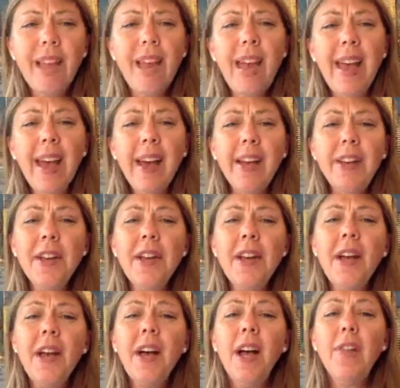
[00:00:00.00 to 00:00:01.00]
And
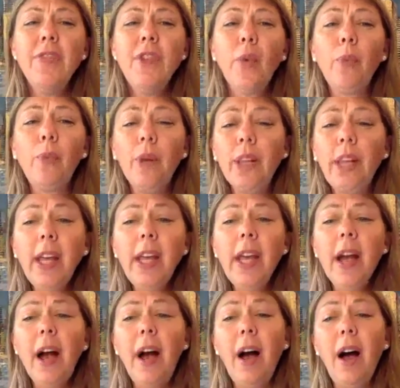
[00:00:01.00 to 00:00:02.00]
they're
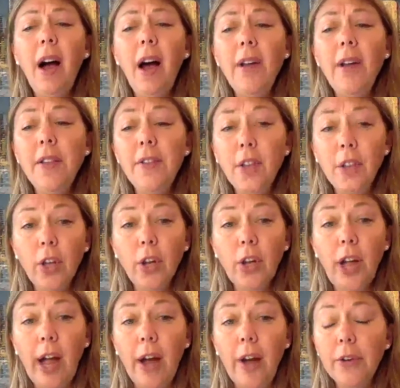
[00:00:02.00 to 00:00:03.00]
really on the
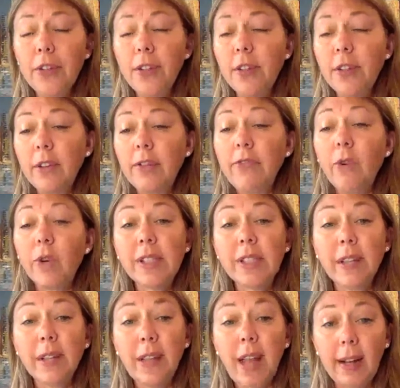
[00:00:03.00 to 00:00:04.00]
lookout for
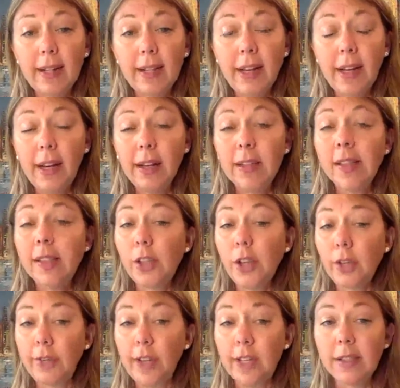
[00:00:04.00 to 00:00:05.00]
selecting a
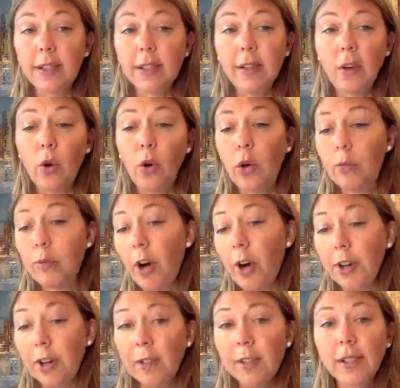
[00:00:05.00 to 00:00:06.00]
service or
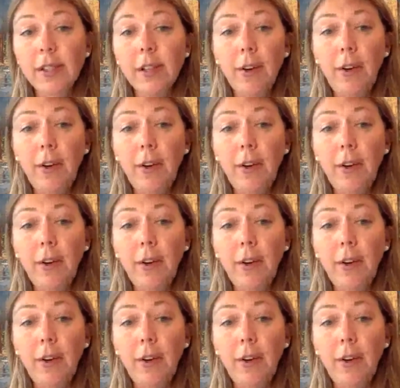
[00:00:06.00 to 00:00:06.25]
product.